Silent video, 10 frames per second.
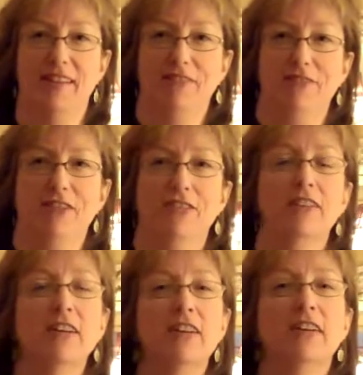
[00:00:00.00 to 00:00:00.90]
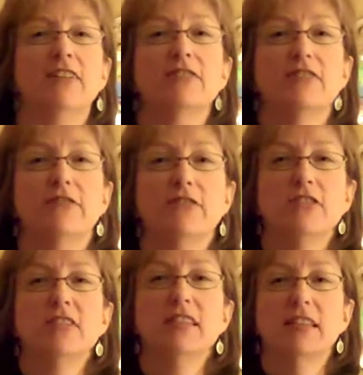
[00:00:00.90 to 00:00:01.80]
interview. So the
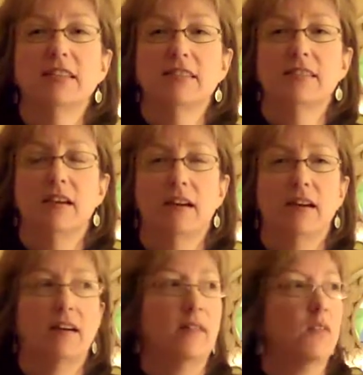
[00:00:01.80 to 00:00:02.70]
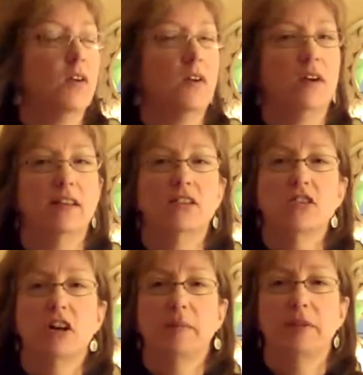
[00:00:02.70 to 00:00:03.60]
first thing is, I'd like to
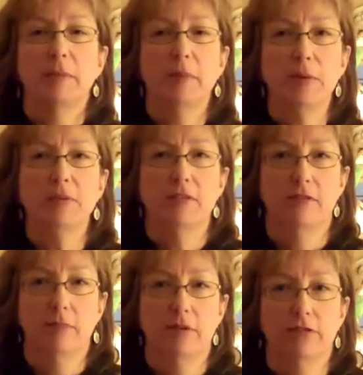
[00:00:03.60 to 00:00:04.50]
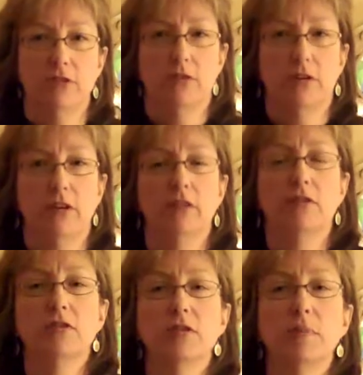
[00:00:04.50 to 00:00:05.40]
talk about the purpose of the persona
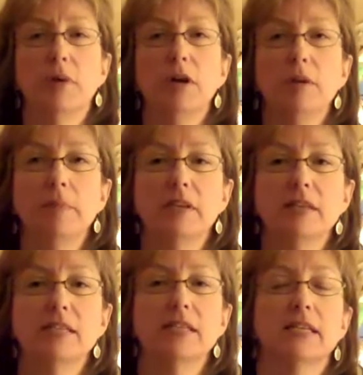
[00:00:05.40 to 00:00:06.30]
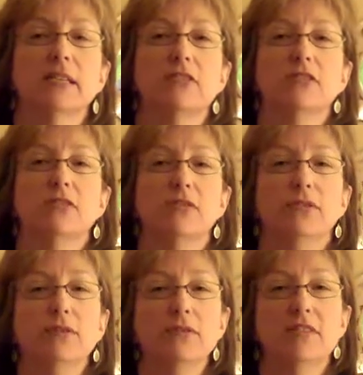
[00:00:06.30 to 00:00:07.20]
interview. So the purpose is to
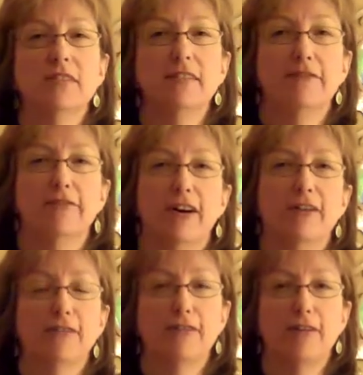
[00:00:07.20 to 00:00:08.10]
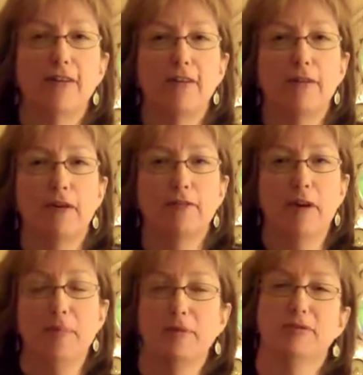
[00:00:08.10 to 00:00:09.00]
loosen the Velcro of
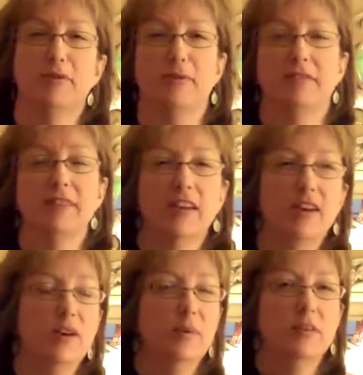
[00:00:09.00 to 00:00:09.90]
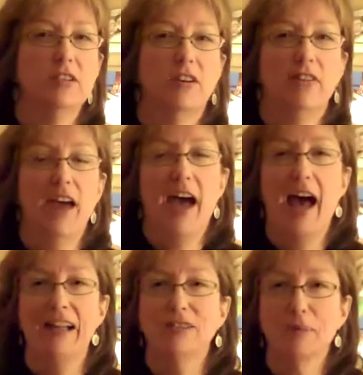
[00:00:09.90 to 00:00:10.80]
our personas, which are the
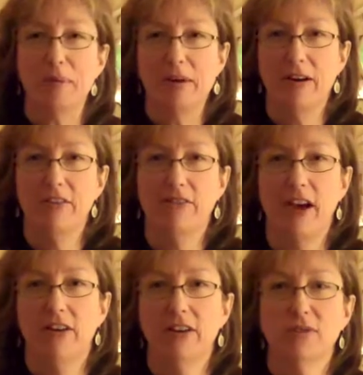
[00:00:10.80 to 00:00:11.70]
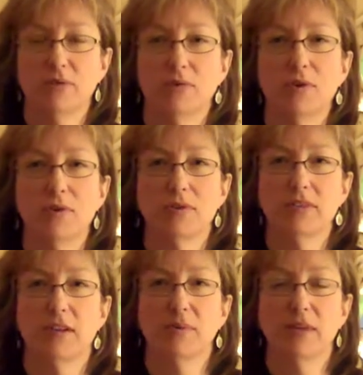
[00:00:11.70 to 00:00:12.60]
hats we wear, the various roles
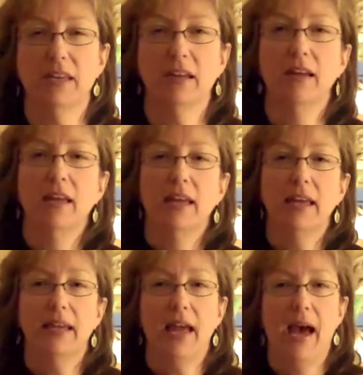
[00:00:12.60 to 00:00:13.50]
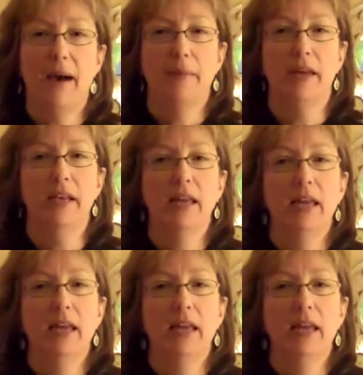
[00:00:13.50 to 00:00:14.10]
that we inhabit,